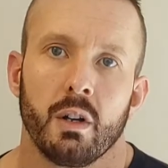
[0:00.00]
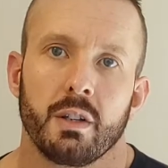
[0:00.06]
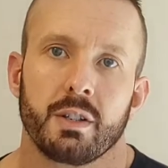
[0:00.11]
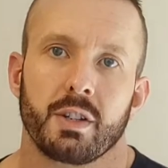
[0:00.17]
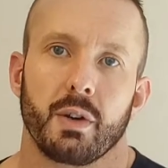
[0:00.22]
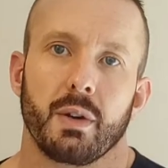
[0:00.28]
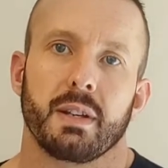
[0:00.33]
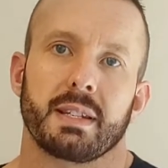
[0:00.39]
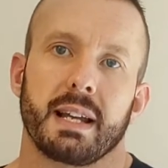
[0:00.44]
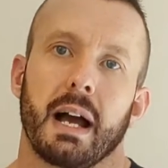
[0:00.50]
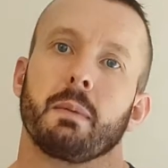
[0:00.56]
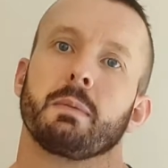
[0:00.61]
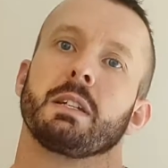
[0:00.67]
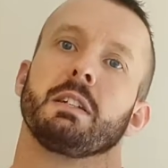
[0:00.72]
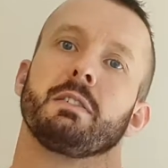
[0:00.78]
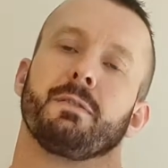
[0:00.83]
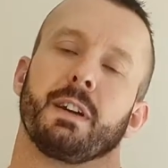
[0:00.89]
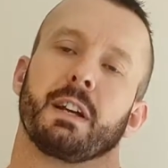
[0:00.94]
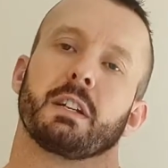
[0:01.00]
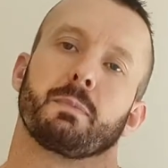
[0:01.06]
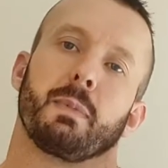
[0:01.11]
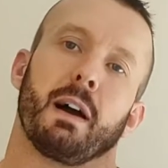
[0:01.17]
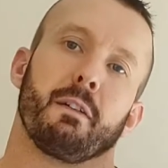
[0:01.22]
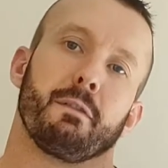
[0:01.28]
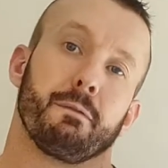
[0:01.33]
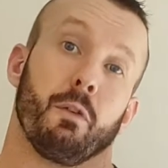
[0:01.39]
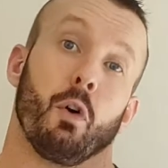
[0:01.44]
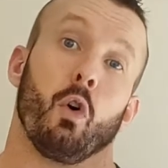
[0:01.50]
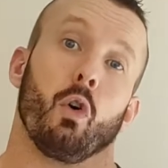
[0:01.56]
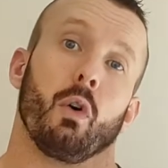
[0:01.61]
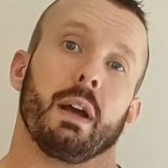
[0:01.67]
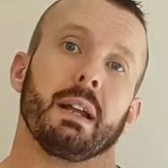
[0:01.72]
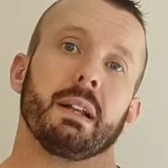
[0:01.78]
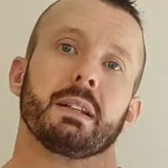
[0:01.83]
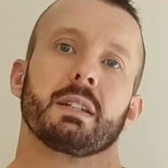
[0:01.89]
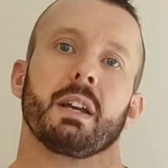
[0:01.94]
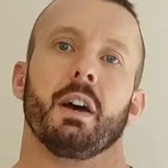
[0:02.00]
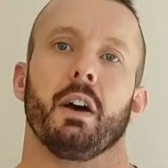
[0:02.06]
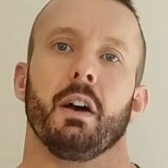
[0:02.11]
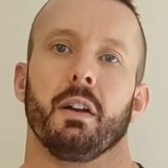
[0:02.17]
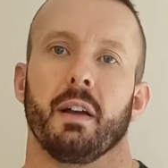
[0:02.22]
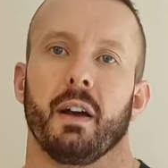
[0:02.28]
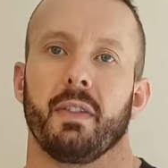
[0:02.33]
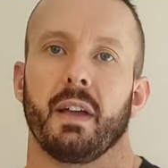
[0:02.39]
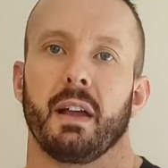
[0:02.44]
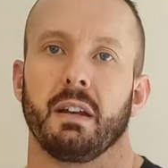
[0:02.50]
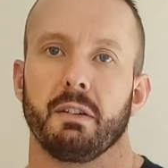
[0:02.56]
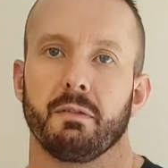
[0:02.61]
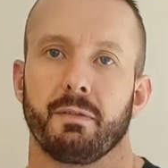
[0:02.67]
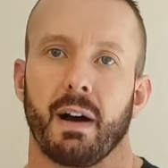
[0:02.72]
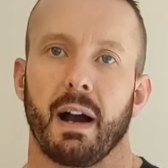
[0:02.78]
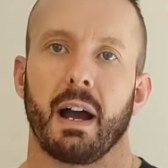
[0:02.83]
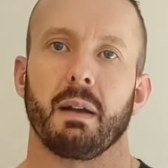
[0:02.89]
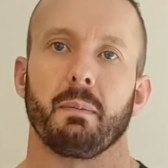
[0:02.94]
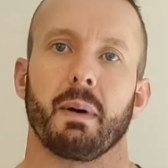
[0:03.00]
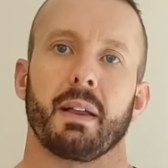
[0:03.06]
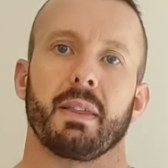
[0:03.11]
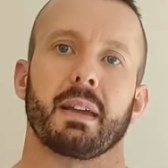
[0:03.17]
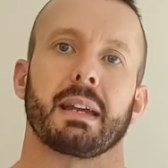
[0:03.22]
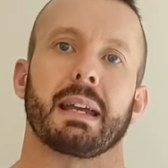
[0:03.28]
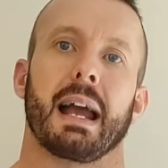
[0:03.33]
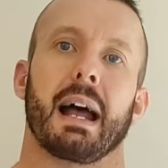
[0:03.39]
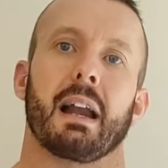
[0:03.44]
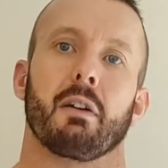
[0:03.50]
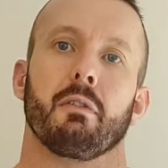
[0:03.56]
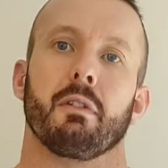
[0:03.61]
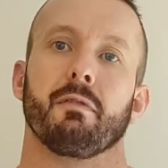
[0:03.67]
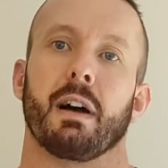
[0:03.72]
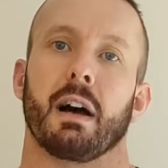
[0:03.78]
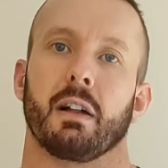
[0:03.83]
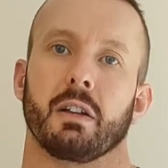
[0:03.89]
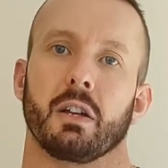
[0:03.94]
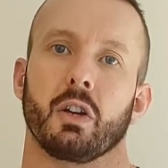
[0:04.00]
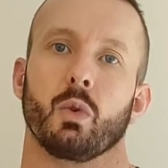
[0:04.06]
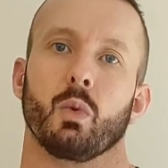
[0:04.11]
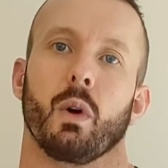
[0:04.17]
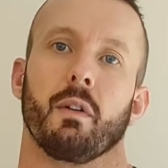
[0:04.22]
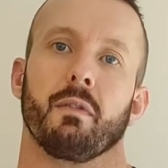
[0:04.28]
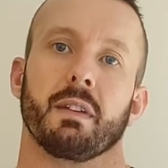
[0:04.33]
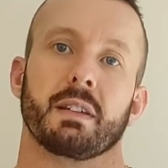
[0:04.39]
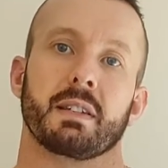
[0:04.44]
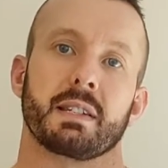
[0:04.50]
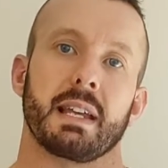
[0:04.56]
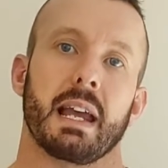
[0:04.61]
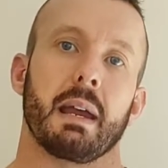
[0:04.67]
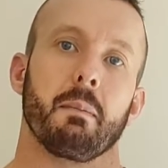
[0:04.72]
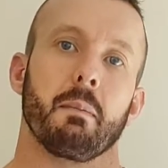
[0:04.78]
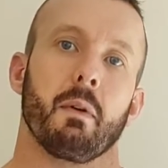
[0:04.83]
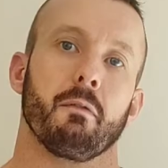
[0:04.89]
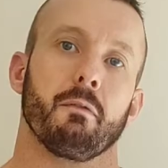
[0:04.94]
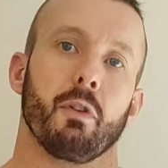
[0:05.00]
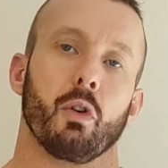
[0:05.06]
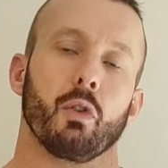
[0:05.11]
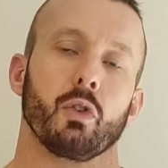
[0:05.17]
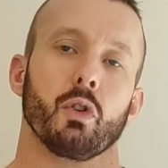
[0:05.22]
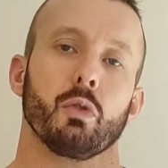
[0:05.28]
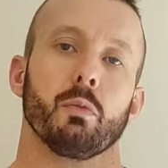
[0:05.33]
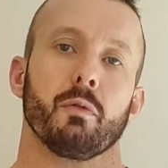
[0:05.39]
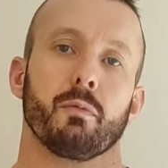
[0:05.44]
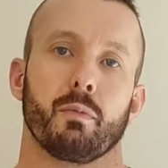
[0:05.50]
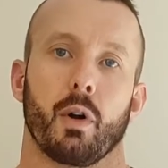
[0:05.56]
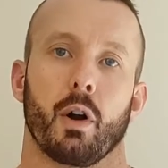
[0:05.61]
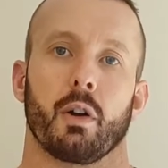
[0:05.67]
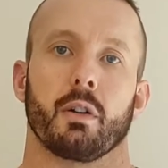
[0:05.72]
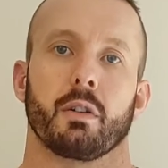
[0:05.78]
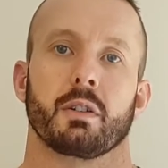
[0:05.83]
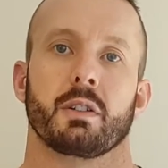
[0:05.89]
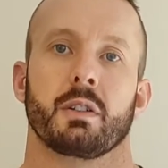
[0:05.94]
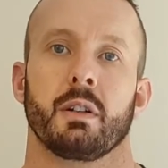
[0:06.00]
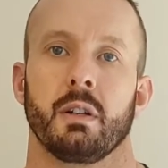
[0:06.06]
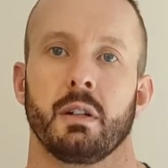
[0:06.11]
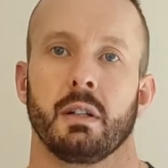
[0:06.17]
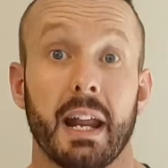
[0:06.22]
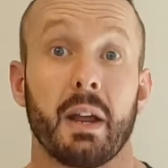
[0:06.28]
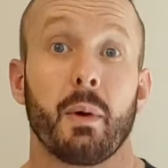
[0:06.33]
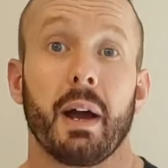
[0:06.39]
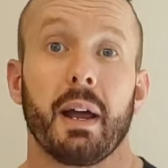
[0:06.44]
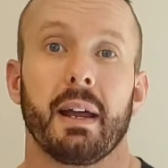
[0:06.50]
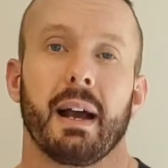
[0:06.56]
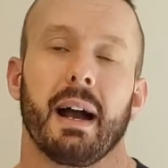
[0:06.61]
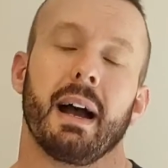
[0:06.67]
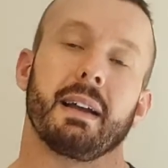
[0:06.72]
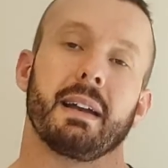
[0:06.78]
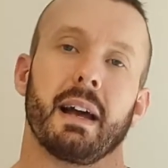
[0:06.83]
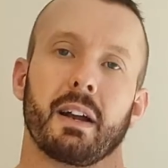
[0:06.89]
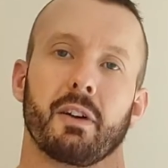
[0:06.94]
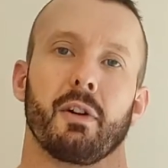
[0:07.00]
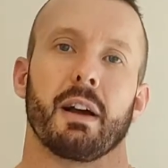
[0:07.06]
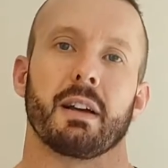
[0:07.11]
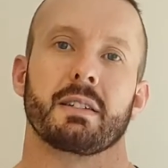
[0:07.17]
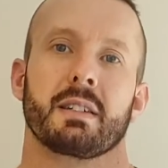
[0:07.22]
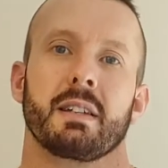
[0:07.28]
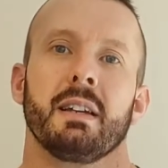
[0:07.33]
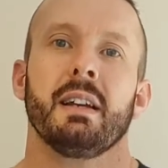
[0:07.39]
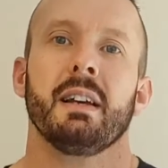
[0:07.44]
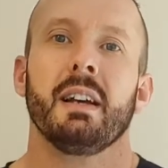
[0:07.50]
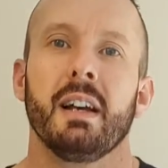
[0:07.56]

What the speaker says: So you times these figures by 4 in turn and then divide by the calorie value of the same volume of product. Anyway, I digress.